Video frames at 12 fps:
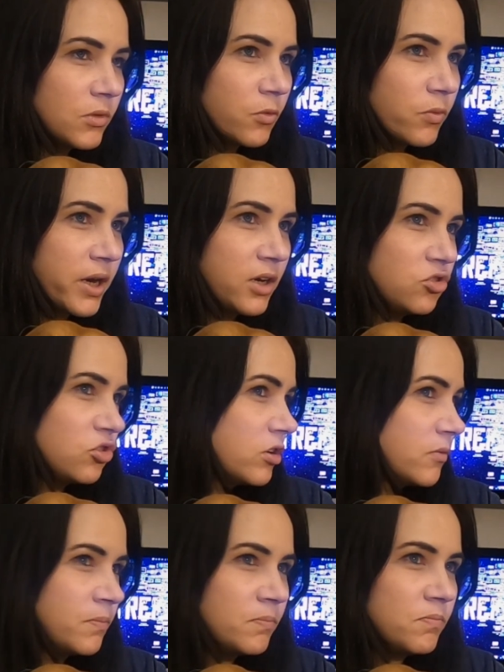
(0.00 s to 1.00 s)
a range
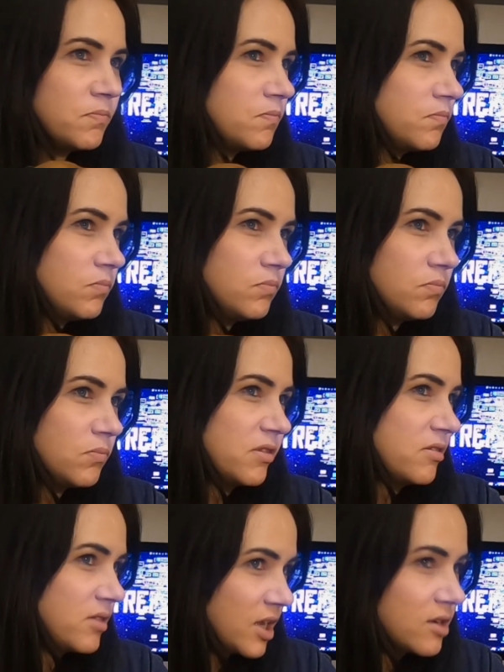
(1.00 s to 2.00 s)
of
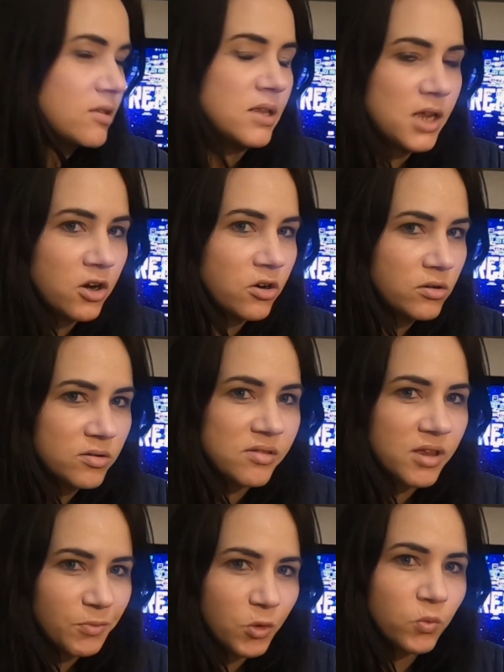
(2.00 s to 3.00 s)
six
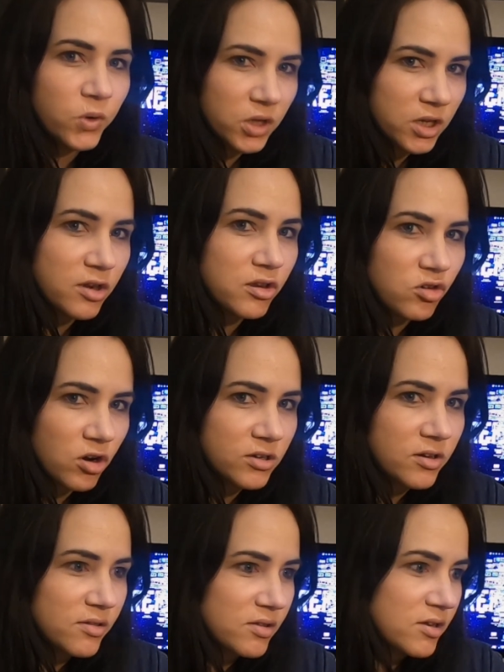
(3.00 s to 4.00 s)
years, and we'll really
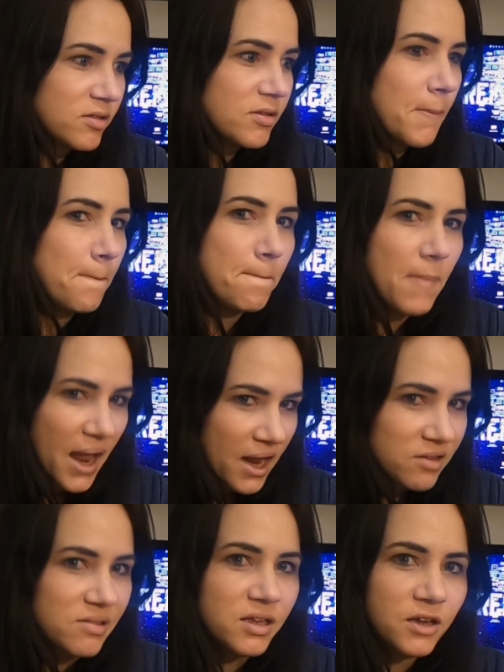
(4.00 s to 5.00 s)
start to see some
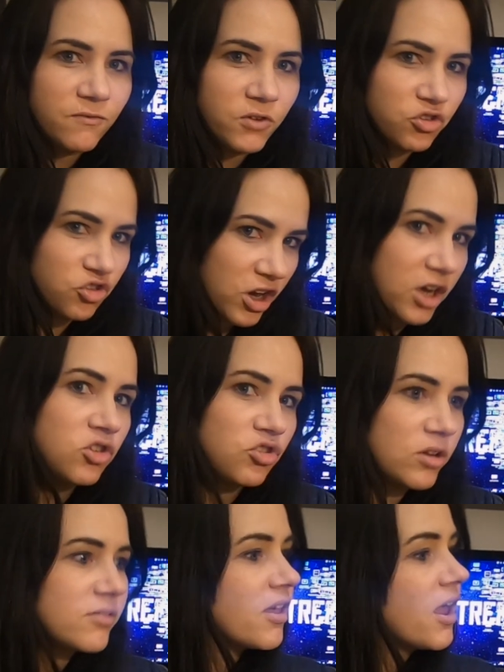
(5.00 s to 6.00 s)
massive
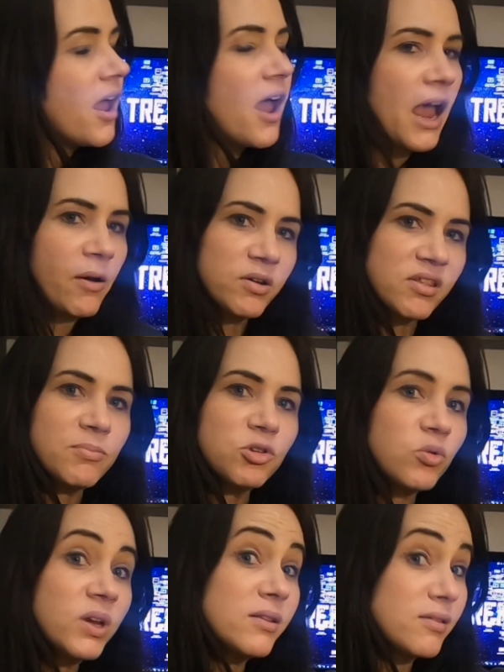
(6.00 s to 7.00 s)
changes. I would say
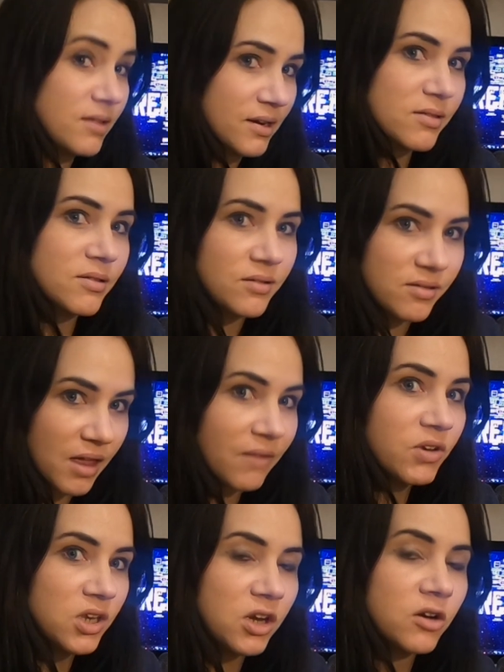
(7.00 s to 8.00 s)
between six and
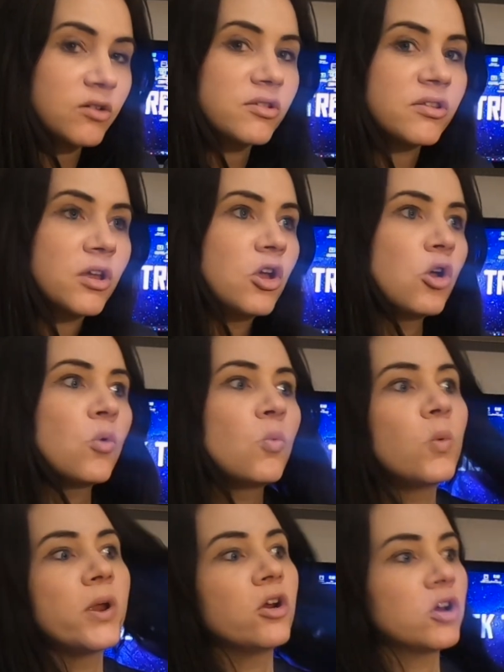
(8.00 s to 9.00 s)
seven years,
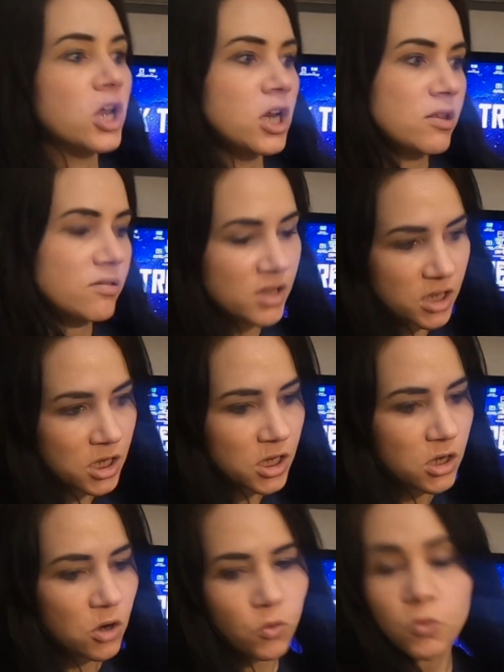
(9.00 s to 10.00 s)
we are going to
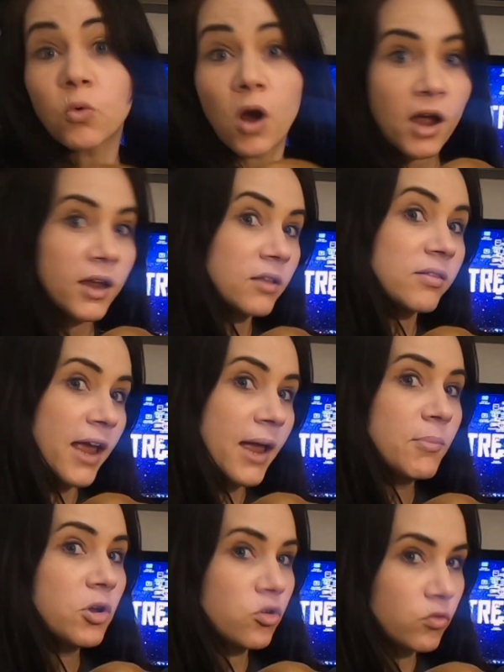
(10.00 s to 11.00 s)
see Rocket
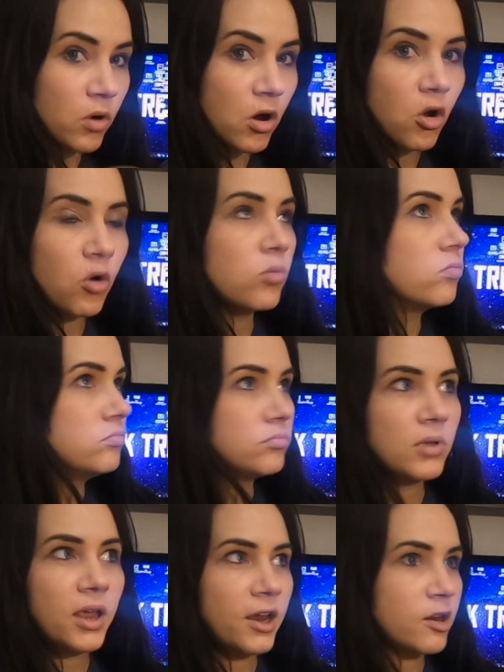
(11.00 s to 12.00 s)
Lab grow
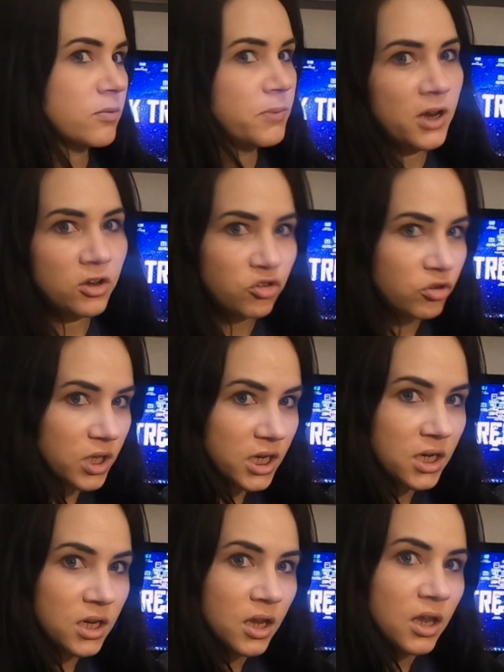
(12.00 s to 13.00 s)

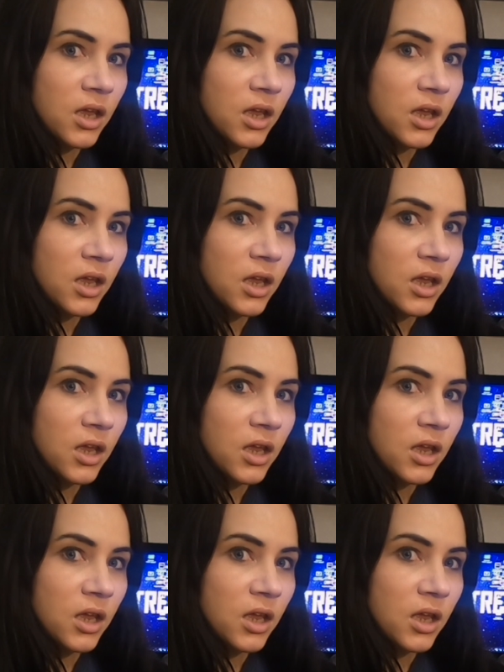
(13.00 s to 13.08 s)
exponentially.